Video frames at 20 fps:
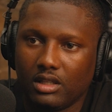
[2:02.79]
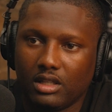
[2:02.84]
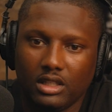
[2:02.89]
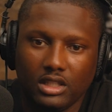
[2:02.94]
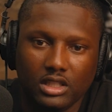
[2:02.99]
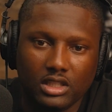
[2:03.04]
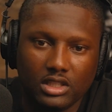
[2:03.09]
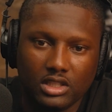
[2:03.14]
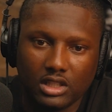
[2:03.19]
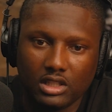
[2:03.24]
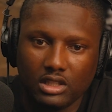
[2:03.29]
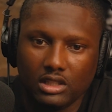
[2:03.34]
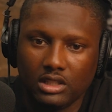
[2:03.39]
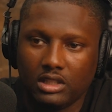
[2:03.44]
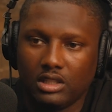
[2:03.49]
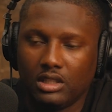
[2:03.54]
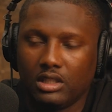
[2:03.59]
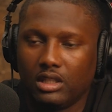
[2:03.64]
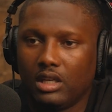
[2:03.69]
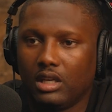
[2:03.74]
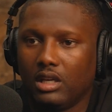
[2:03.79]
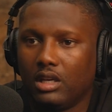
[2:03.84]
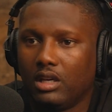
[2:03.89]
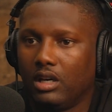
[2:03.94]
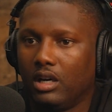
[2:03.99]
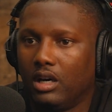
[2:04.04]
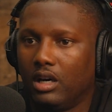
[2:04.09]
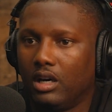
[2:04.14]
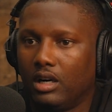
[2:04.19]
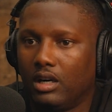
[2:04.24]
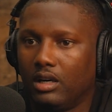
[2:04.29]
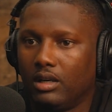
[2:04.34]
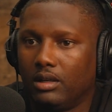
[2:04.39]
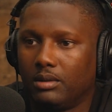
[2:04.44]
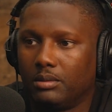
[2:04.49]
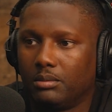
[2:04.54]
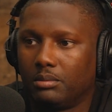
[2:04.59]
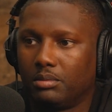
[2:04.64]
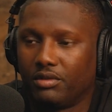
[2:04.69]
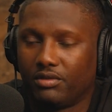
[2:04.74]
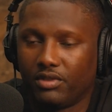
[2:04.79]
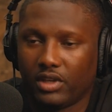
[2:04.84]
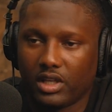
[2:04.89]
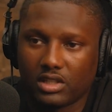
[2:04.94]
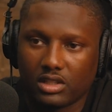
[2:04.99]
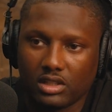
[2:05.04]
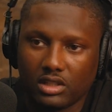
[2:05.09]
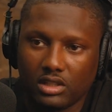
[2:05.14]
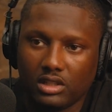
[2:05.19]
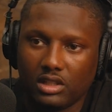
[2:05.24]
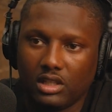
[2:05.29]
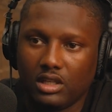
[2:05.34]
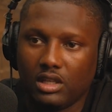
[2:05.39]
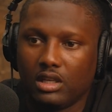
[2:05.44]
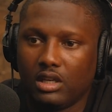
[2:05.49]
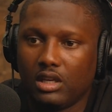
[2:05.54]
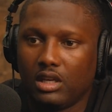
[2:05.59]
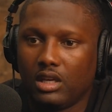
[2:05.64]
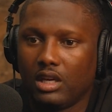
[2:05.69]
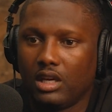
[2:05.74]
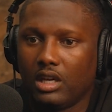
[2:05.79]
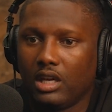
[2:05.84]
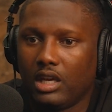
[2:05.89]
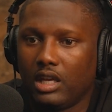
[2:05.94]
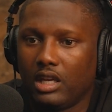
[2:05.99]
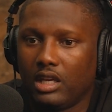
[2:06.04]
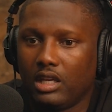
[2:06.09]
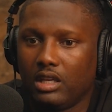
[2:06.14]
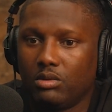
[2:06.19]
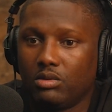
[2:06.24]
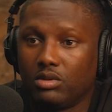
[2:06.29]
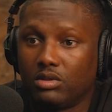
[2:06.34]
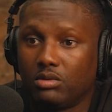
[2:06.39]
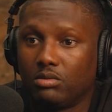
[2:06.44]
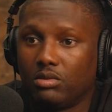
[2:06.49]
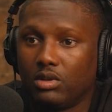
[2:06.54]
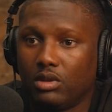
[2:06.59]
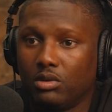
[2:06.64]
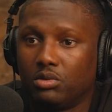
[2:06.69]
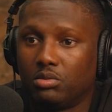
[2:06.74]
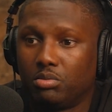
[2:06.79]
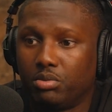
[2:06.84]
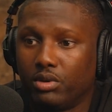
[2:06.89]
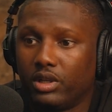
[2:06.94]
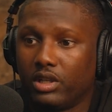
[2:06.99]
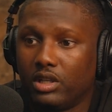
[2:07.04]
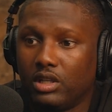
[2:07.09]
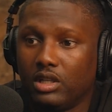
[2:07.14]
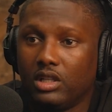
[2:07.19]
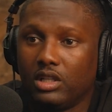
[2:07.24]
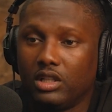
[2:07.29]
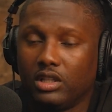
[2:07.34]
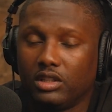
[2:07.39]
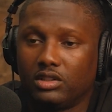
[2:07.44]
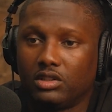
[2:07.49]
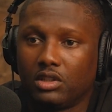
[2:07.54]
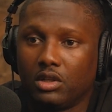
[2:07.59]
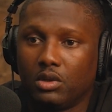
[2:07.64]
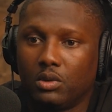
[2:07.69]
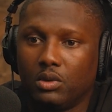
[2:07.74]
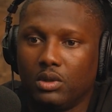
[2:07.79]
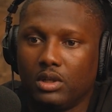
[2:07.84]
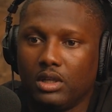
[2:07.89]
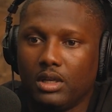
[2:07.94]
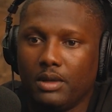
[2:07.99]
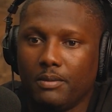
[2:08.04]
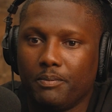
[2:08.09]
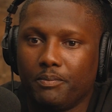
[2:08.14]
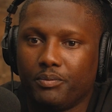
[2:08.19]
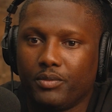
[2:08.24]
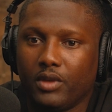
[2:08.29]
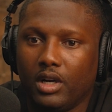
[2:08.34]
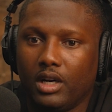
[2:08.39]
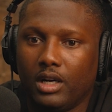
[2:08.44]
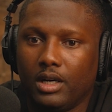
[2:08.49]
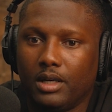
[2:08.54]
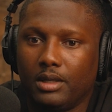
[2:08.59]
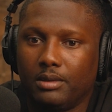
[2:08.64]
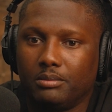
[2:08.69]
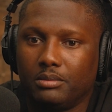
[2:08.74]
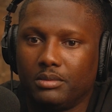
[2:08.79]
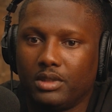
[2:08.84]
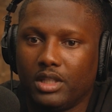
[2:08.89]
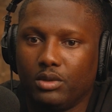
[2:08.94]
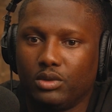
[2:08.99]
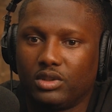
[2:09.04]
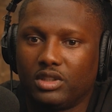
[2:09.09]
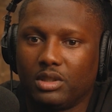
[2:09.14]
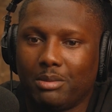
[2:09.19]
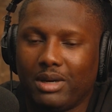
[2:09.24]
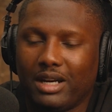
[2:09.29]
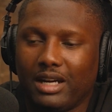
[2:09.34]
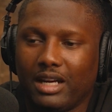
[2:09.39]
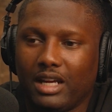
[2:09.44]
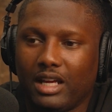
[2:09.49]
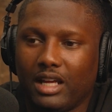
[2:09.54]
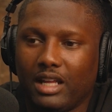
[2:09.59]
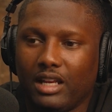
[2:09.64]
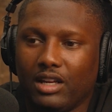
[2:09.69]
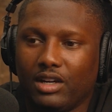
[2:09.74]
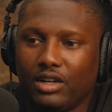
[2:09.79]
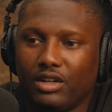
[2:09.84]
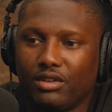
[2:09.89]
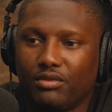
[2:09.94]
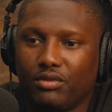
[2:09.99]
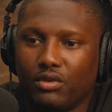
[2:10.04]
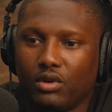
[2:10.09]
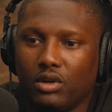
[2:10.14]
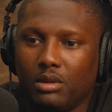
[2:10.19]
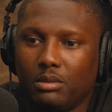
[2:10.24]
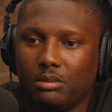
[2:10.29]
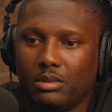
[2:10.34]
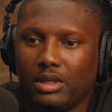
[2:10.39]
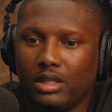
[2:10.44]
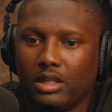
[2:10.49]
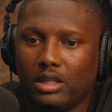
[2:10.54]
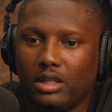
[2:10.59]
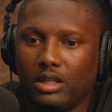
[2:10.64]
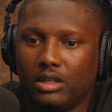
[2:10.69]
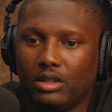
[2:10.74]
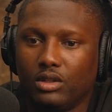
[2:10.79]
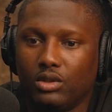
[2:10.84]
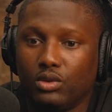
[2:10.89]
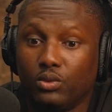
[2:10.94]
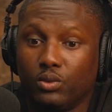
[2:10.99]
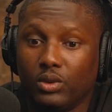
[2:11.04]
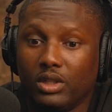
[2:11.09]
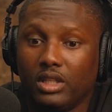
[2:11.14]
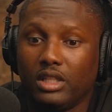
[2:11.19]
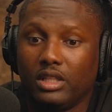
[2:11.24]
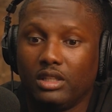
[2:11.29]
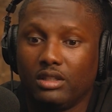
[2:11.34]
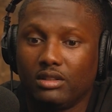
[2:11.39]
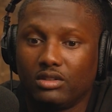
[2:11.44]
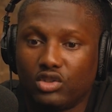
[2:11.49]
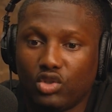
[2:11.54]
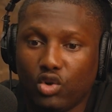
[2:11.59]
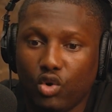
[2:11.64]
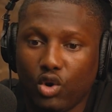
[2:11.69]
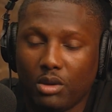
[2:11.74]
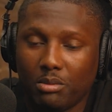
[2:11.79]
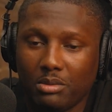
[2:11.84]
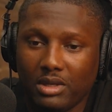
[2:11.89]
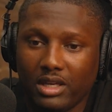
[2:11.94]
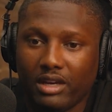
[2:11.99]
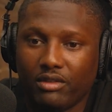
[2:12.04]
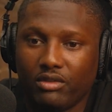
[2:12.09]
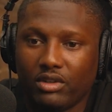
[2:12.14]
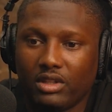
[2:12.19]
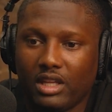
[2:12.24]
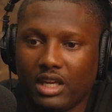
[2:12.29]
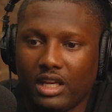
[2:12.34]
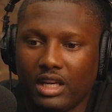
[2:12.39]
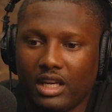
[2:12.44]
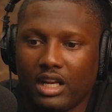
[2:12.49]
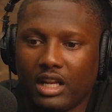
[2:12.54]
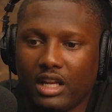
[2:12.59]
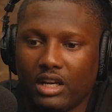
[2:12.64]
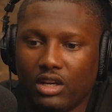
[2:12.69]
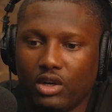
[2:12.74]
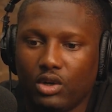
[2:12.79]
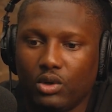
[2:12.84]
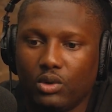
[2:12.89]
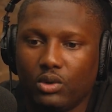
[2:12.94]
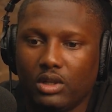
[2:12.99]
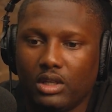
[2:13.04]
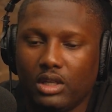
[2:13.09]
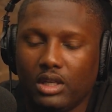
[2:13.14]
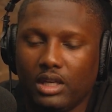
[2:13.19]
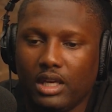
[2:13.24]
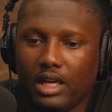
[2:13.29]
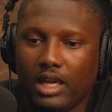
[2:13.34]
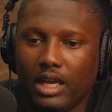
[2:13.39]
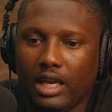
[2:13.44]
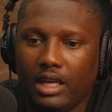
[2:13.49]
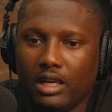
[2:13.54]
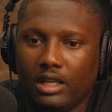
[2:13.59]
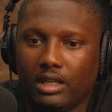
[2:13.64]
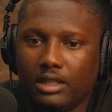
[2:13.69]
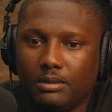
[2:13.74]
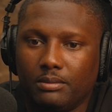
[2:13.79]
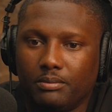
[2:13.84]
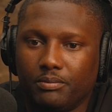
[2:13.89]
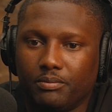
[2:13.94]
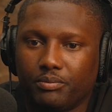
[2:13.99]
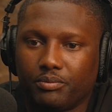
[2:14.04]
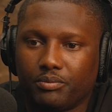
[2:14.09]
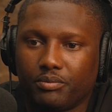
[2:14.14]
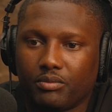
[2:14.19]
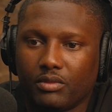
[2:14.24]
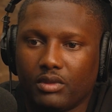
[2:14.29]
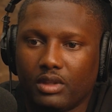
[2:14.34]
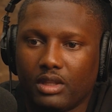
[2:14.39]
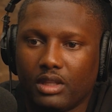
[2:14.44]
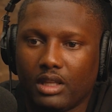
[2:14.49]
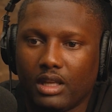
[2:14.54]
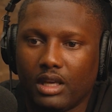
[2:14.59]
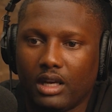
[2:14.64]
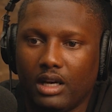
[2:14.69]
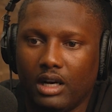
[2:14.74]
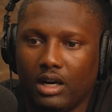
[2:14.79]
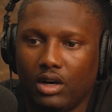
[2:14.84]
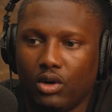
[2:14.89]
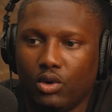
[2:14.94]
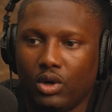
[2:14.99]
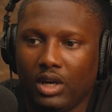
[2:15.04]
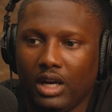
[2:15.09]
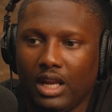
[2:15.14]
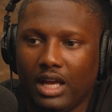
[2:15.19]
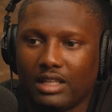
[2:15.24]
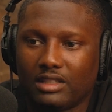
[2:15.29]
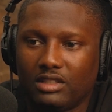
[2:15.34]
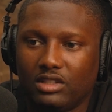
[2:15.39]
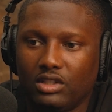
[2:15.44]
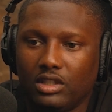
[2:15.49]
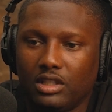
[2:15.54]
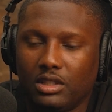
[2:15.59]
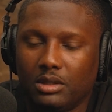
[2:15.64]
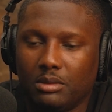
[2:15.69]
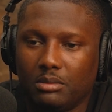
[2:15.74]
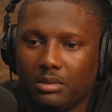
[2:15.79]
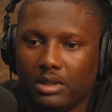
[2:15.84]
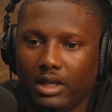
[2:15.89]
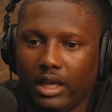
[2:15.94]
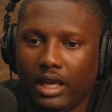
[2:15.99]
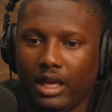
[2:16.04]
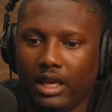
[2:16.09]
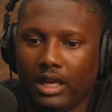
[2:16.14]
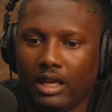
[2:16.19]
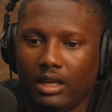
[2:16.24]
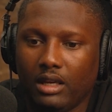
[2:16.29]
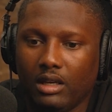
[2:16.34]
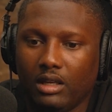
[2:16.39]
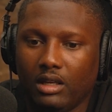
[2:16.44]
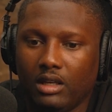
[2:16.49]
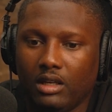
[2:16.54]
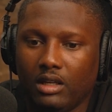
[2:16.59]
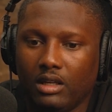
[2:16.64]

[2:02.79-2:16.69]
collegiately, professionally, and he was pretty good. So he was somebody that I learned from, and who really taught me everything that I know. And I owe a lot to him. And